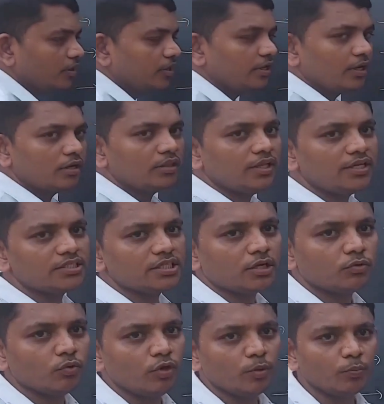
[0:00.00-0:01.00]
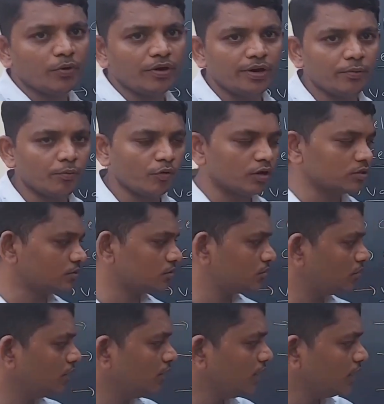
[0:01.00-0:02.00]
Here these are two important
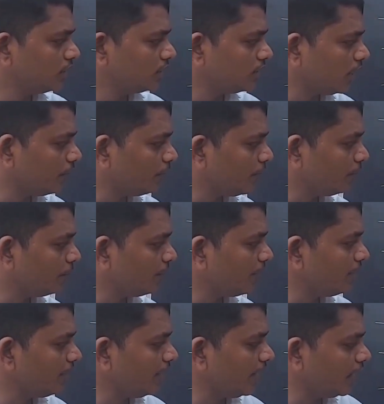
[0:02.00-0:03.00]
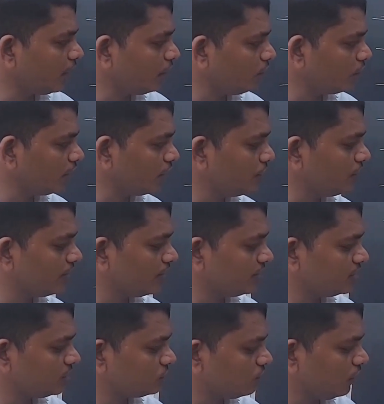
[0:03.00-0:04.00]
parts. The membrane around the
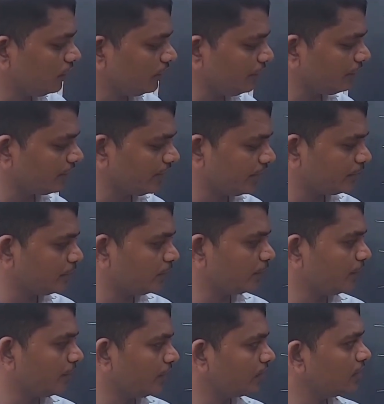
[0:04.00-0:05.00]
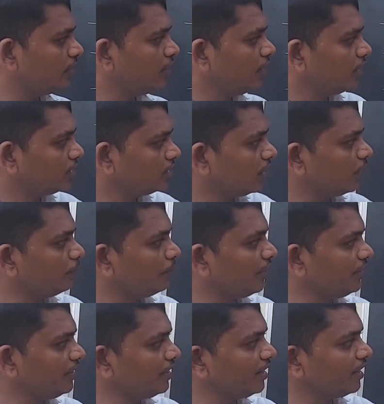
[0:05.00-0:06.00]
nucleus is called nuclear membrane. The
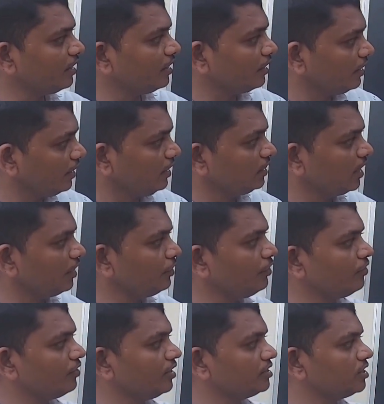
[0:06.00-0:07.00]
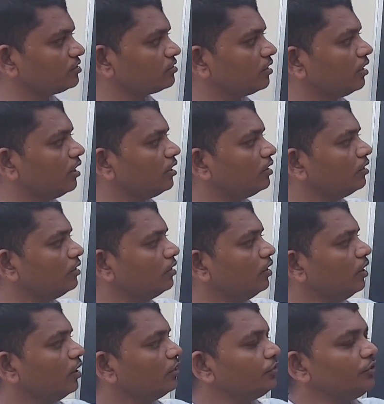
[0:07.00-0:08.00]
material in the nucleus is called
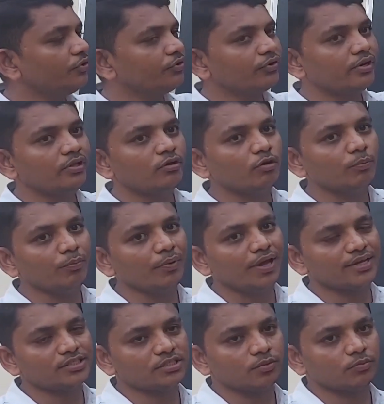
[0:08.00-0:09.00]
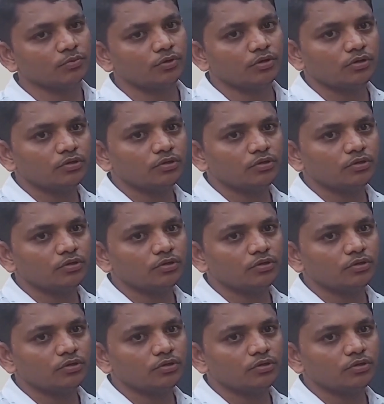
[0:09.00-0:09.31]
nucleoplasm.